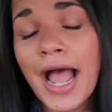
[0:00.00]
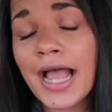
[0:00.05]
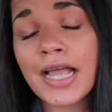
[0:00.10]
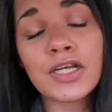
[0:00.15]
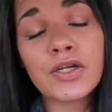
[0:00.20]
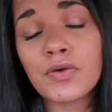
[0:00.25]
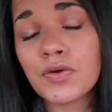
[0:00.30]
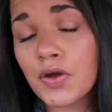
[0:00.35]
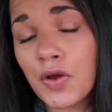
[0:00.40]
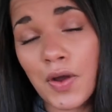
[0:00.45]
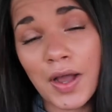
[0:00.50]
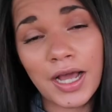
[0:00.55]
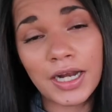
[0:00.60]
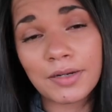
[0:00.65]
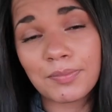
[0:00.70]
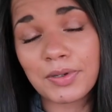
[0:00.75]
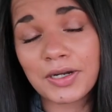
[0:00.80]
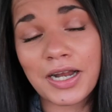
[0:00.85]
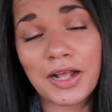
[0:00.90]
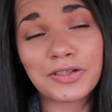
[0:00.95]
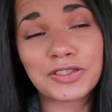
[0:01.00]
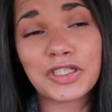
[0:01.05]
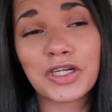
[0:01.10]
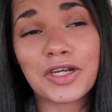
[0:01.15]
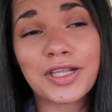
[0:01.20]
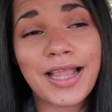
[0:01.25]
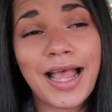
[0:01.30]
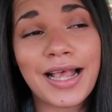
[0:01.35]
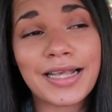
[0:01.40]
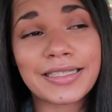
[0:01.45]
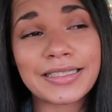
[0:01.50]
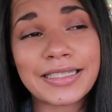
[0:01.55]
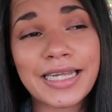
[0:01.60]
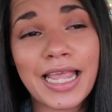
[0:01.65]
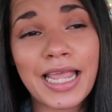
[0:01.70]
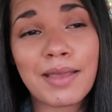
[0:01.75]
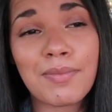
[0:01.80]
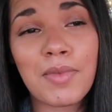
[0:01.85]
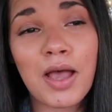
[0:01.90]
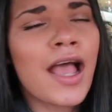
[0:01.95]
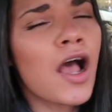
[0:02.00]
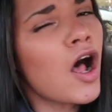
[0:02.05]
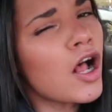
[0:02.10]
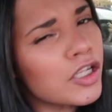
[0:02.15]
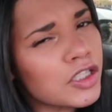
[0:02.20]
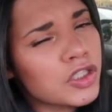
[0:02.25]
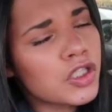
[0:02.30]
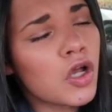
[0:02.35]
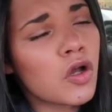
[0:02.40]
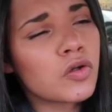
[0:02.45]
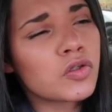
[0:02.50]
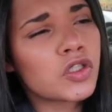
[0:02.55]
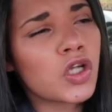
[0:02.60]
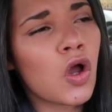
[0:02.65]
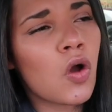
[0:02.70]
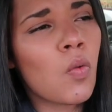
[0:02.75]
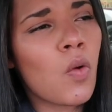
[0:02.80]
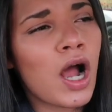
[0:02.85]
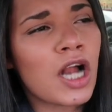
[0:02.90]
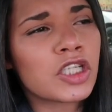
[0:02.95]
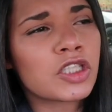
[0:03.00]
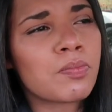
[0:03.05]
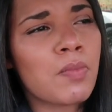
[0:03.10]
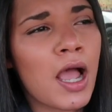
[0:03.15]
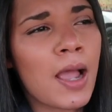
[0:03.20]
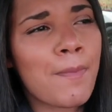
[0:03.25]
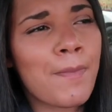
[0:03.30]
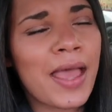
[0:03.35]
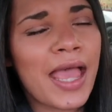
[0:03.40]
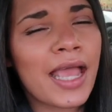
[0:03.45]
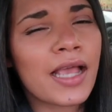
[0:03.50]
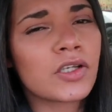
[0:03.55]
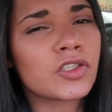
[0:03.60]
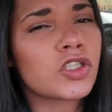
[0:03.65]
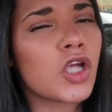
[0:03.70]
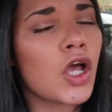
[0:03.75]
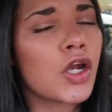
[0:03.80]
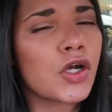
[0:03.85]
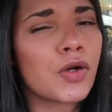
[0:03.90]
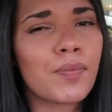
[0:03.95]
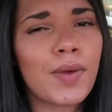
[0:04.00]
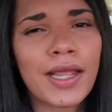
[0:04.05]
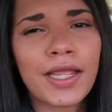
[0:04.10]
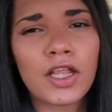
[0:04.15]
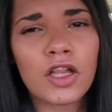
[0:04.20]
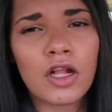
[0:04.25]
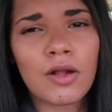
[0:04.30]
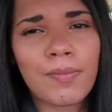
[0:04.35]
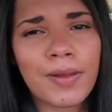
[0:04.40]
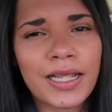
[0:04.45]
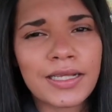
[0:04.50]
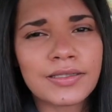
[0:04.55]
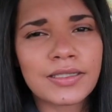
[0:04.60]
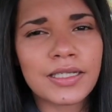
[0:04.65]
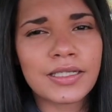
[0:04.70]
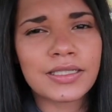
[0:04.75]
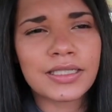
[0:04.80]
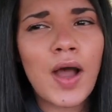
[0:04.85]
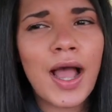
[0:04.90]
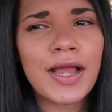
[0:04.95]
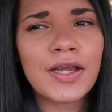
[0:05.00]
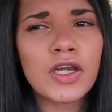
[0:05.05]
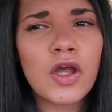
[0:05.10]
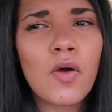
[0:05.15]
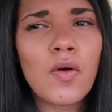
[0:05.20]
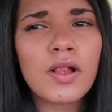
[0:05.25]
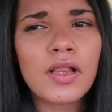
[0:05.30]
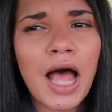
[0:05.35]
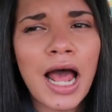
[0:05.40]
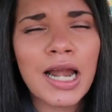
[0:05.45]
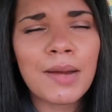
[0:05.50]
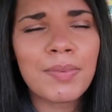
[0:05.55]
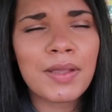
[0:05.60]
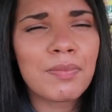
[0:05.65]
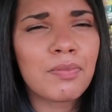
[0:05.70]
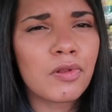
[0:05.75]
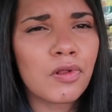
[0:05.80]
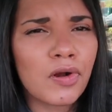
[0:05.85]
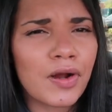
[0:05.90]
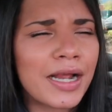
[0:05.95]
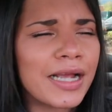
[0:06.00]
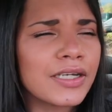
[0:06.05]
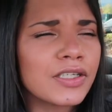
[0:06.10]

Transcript: I don't know how to pronounce her last name. I also don't watch mukbangs on a regular basis. I know a lot of people are